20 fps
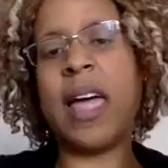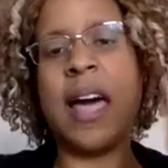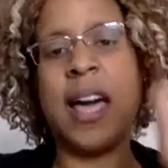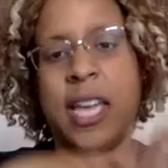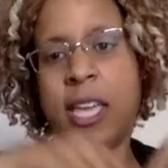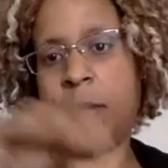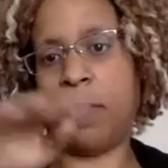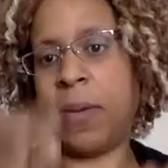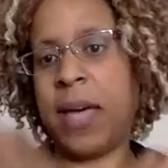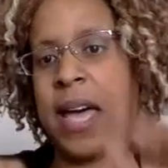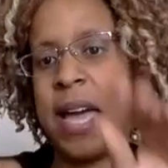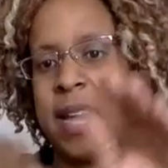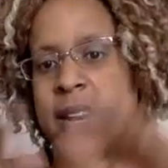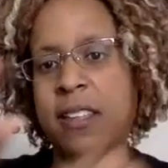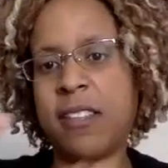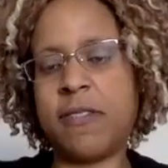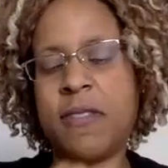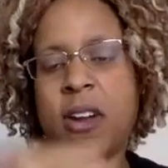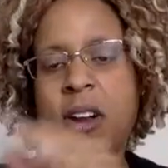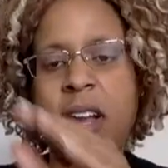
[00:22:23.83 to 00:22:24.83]
occupied
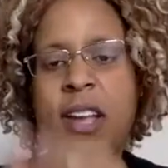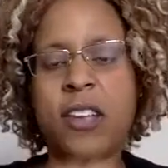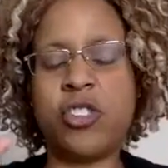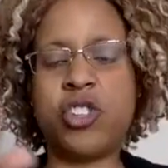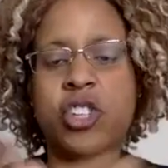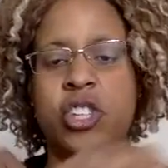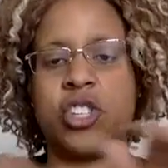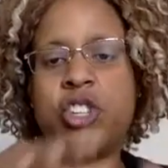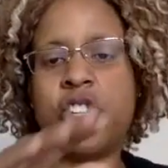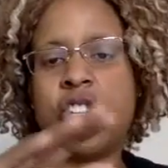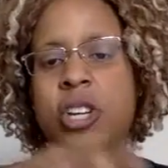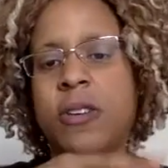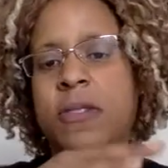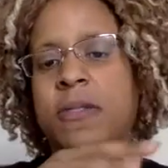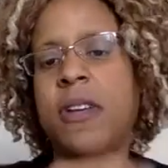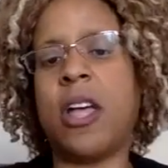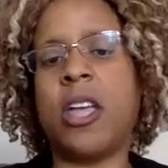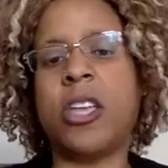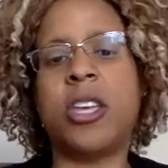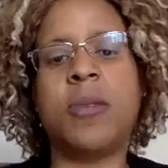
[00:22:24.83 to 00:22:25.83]
as far as just sheer
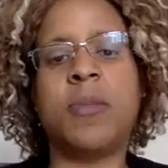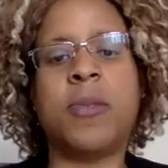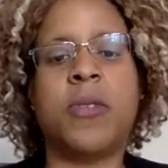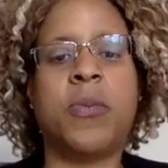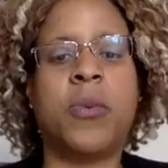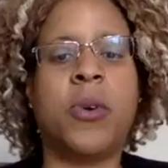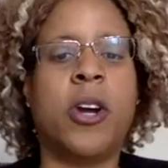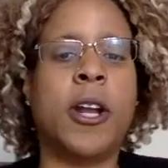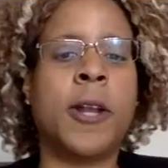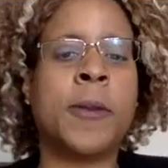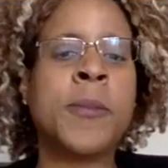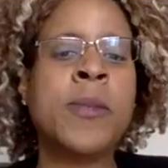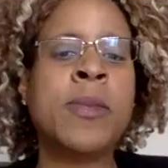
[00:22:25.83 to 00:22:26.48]
volume of work.